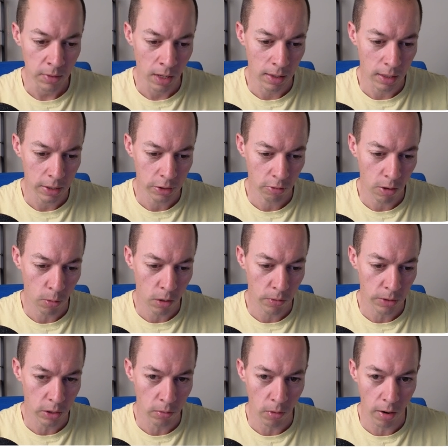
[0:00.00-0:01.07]
Now let's scroll over
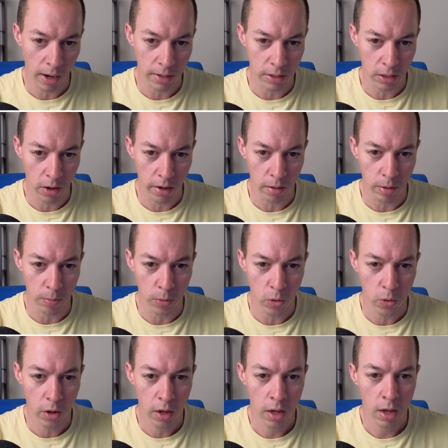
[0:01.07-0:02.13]
to the right hand side a bit
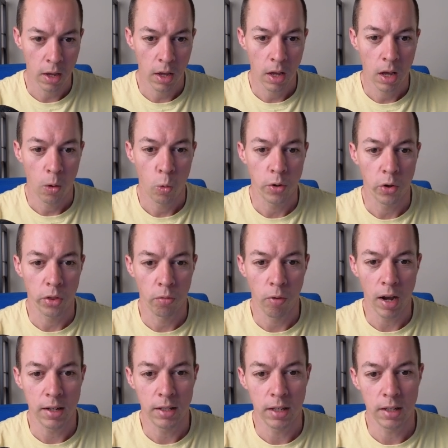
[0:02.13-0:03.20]
more. We've got the
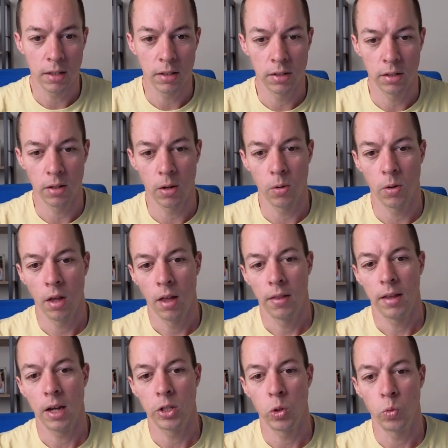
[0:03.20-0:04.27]
ratings, so
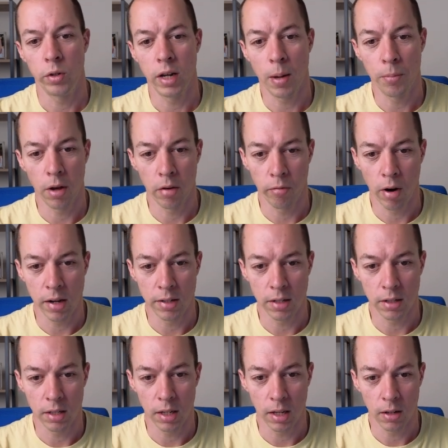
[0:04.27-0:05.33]
the actual number of
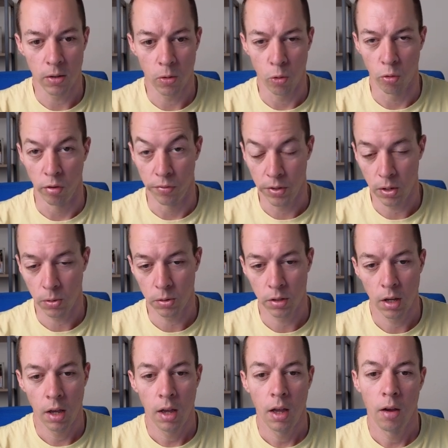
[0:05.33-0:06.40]
ratings here, or reviews.
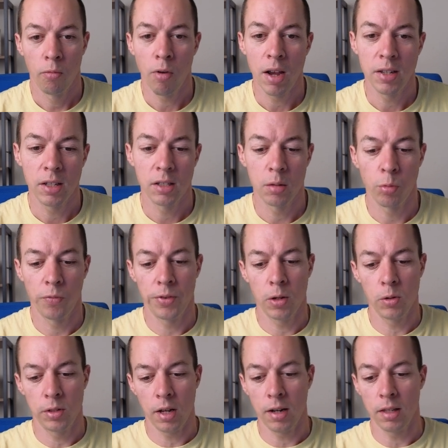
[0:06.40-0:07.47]
Ratings and
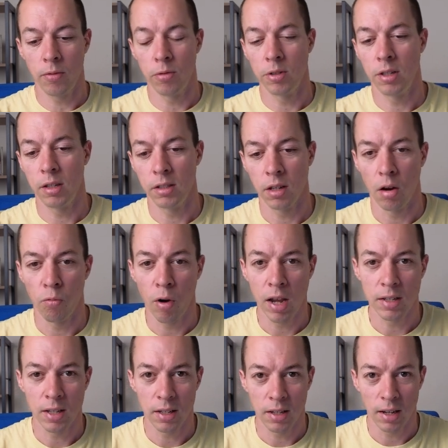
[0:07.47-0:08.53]
reviews, the only difference is a
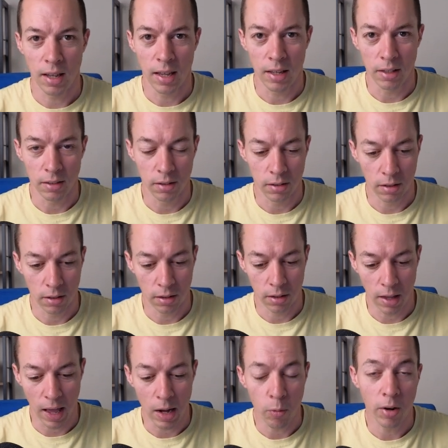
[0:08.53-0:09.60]
rating is
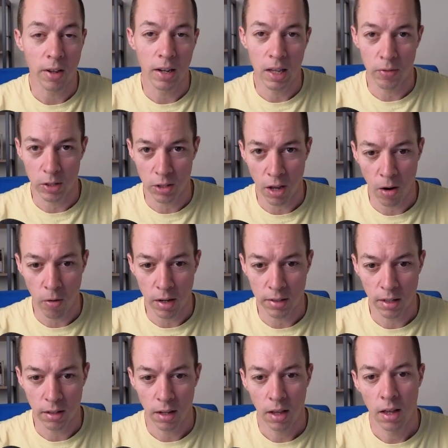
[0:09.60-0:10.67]
anyone can leave a star
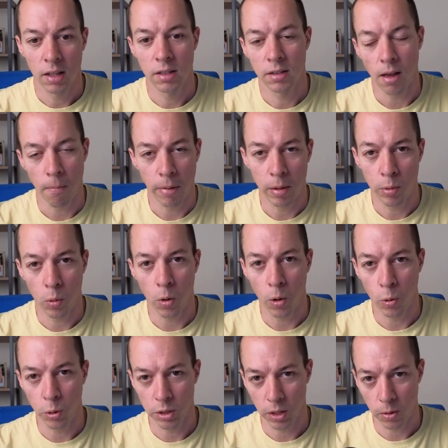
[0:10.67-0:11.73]
rating. Some people
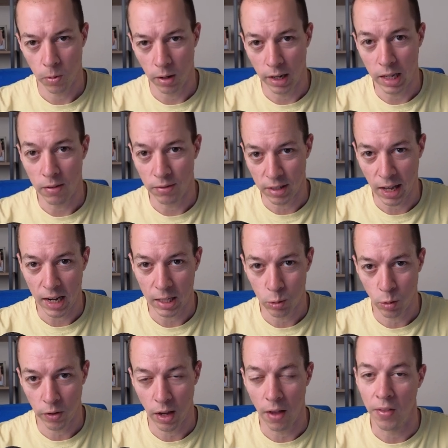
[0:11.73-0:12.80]
also leave text
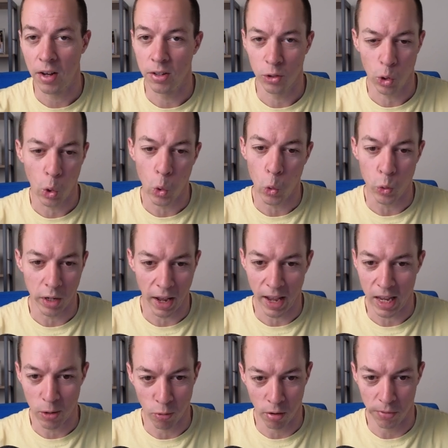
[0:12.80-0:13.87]
with it, and then it's called
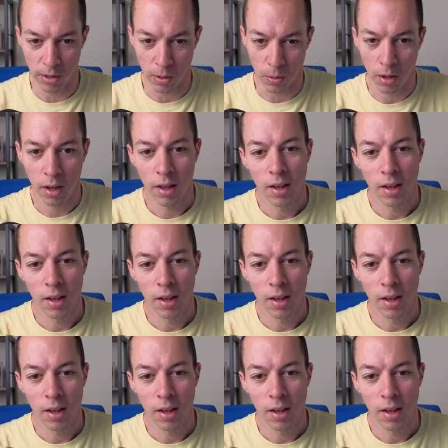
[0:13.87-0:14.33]
a review.